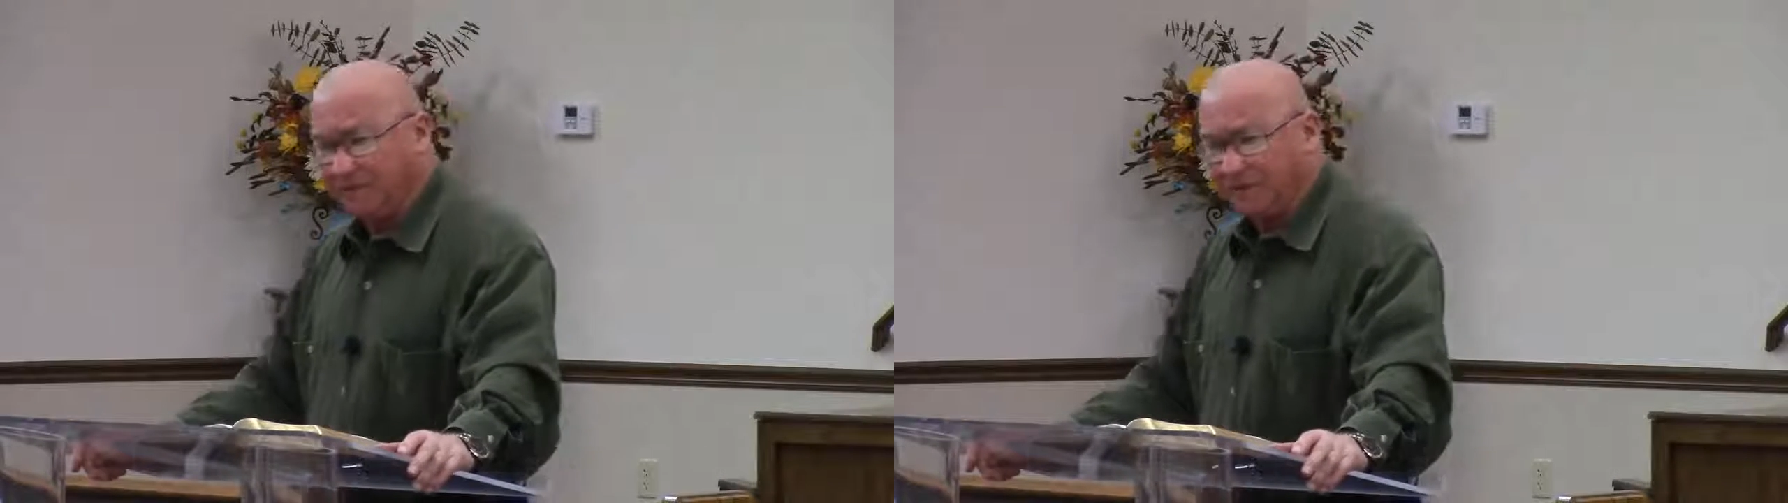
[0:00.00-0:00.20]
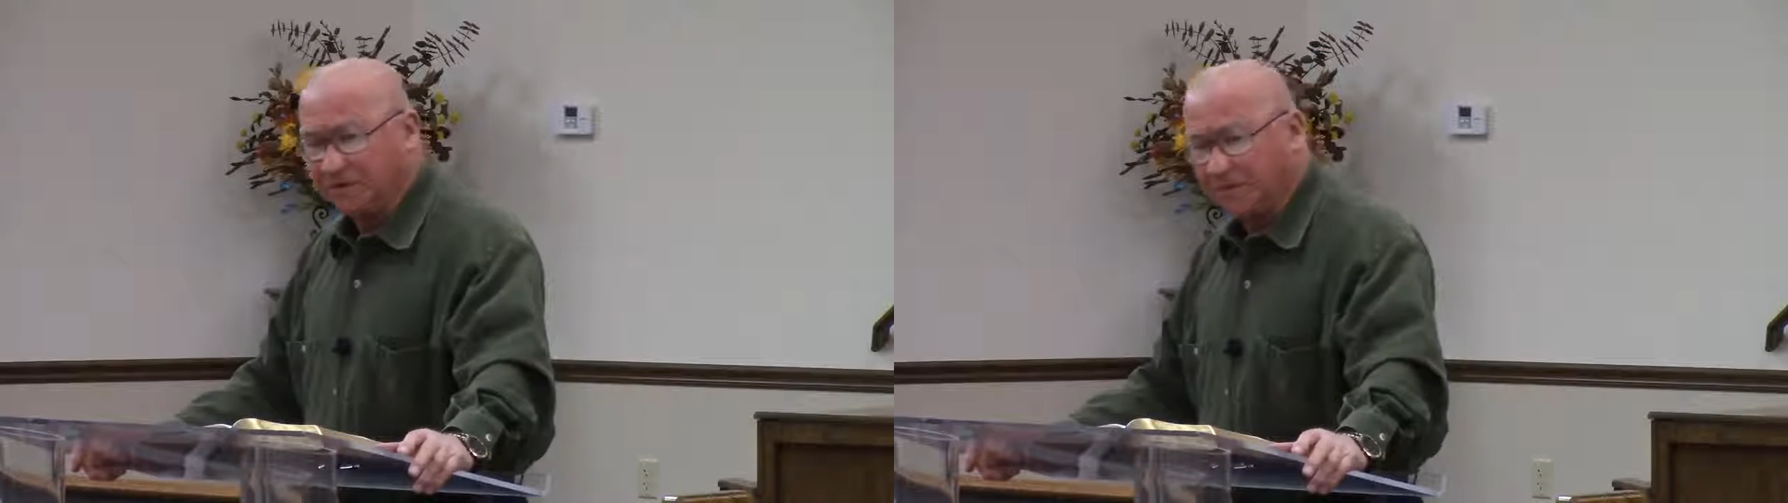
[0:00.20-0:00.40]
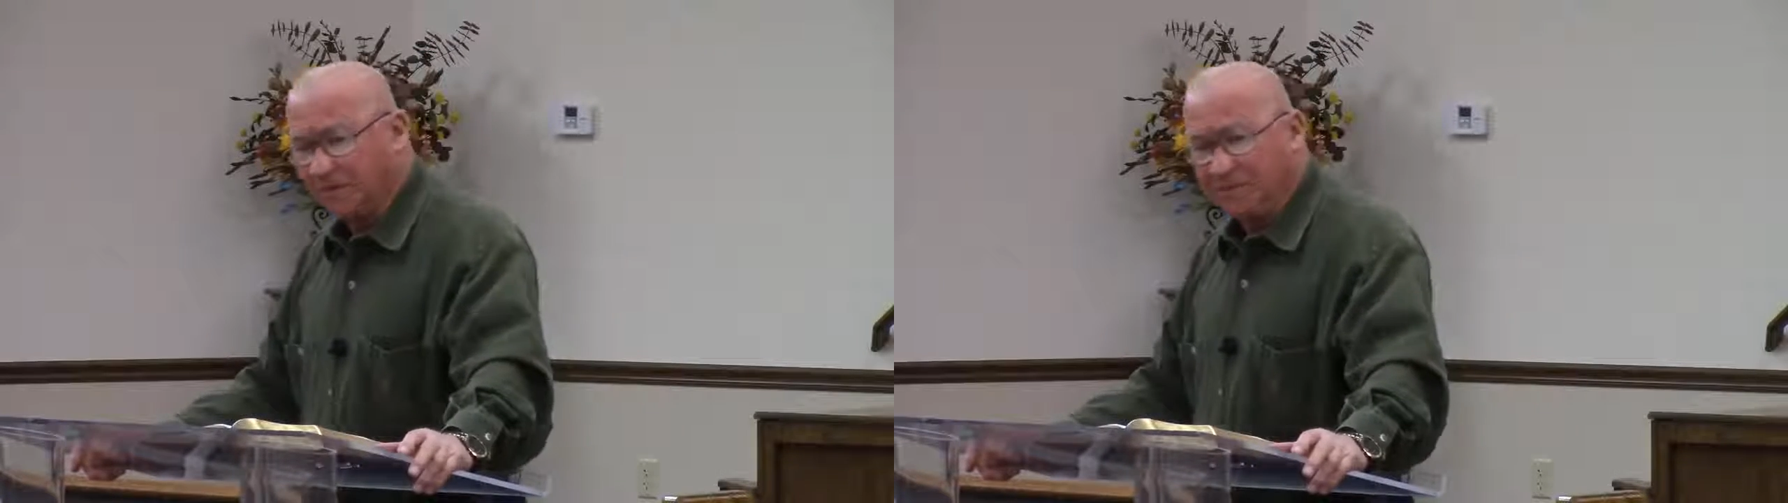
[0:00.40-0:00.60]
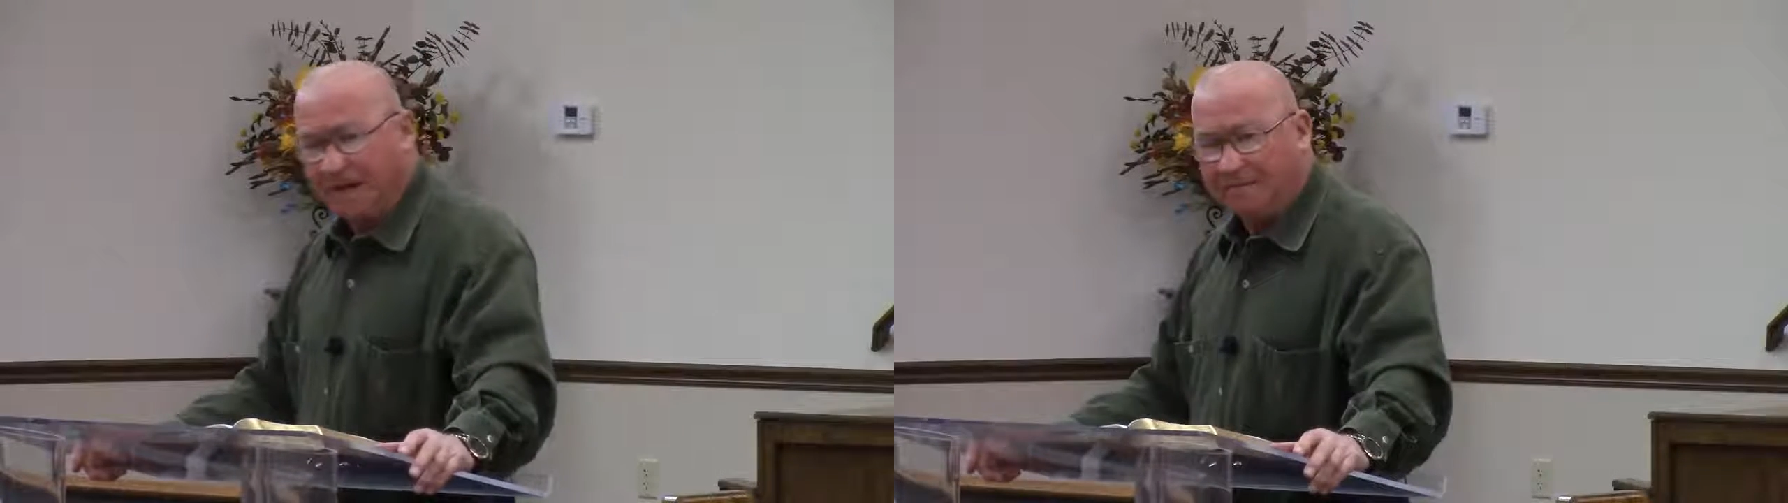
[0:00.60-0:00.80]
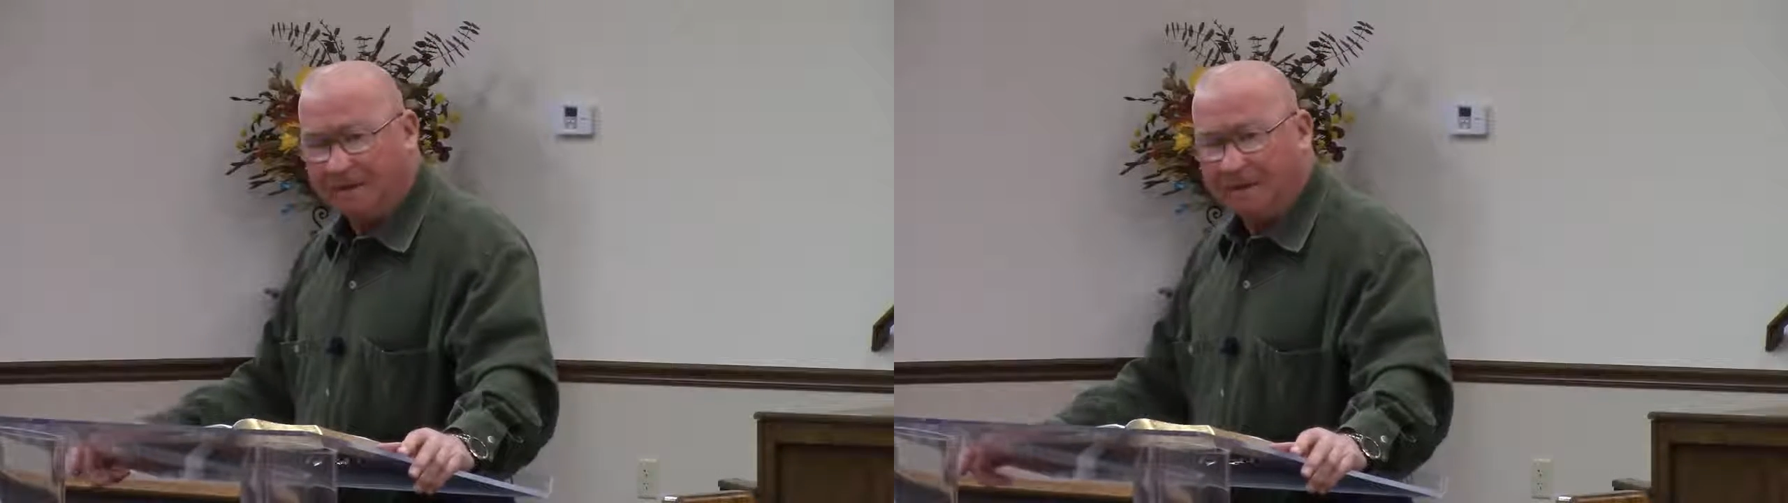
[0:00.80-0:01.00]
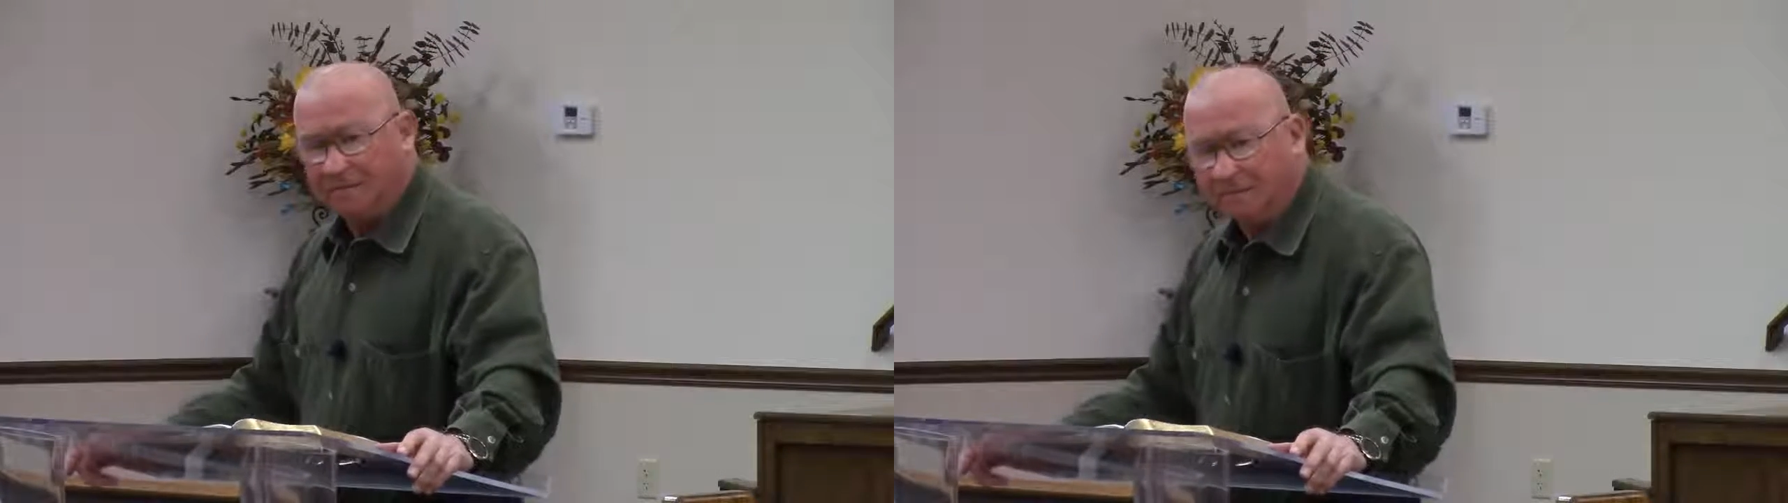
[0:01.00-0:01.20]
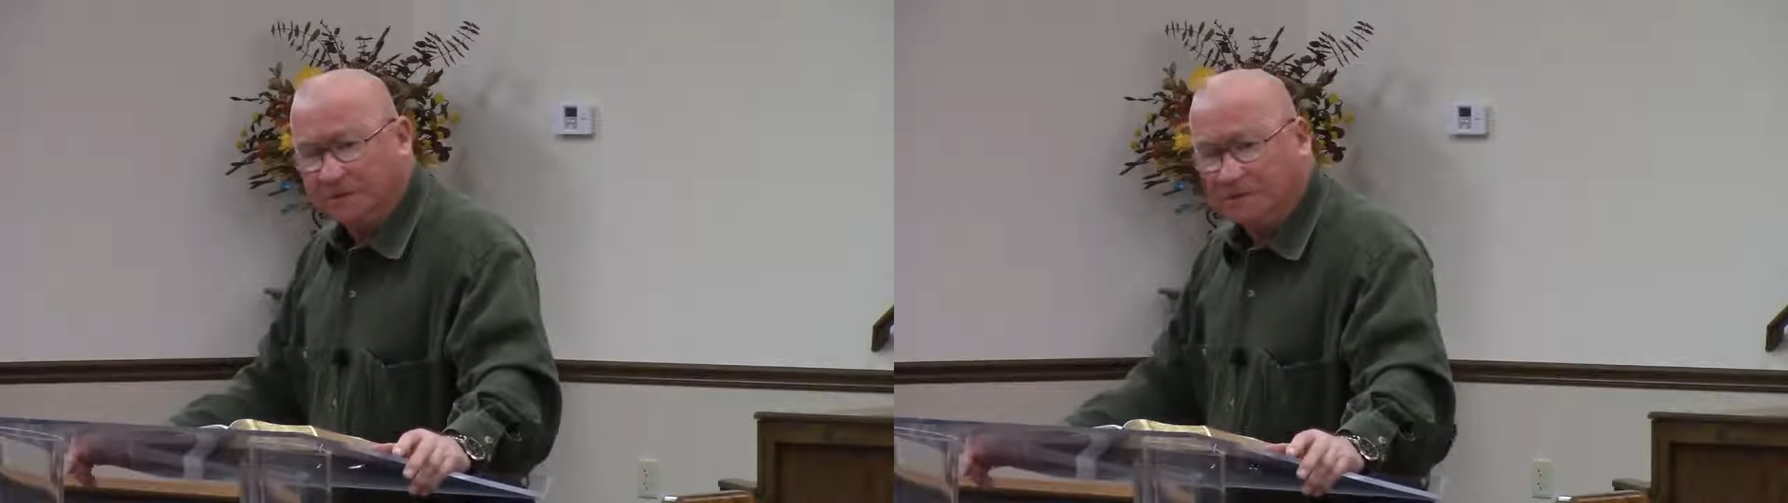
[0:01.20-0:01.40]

you can see her backbone.